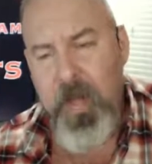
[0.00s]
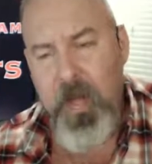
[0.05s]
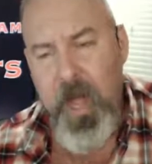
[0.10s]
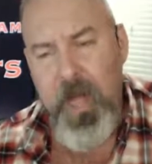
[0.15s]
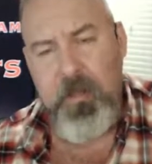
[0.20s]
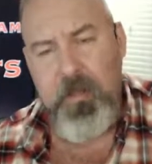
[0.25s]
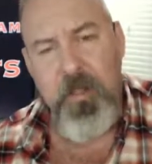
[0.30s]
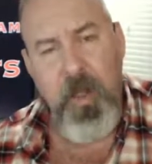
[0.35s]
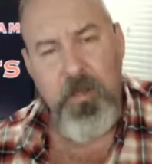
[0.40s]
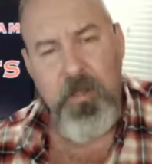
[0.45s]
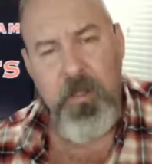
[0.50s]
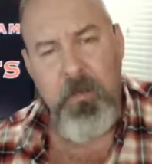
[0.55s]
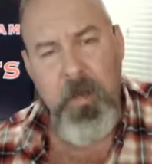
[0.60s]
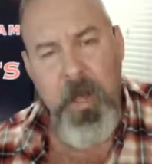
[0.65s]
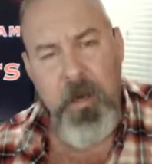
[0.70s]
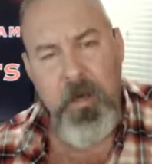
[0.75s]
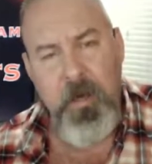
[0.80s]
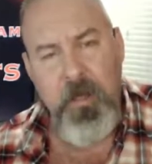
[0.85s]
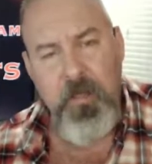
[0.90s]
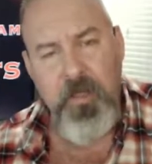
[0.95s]
I talked
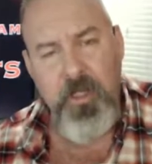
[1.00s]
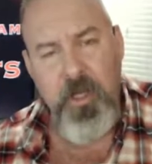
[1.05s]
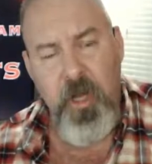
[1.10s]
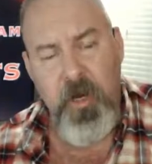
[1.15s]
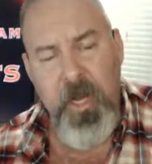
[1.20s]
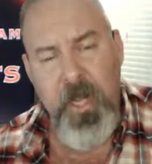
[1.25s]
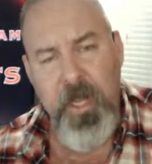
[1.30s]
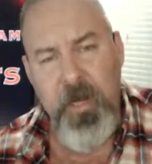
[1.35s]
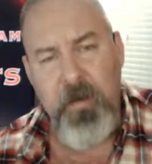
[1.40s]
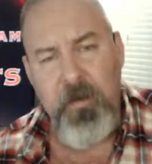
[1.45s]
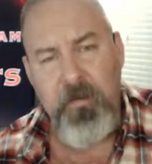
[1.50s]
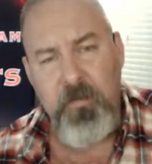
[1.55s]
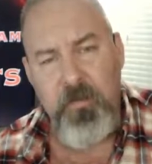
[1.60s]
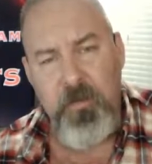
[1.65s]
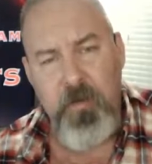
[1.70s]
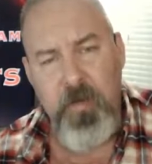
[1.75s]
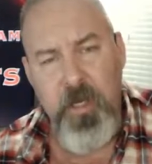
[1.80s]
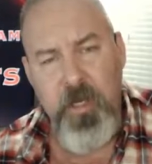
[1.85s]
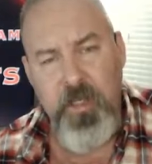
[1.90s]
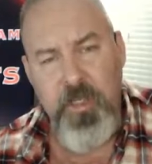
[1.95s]
about it on Sean
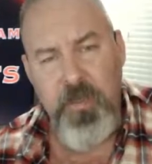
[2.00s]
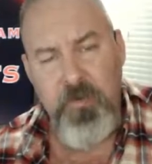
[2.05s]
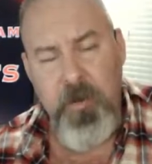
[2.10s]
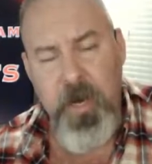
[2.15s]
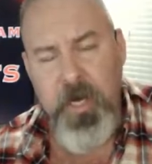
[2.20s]
Hannity's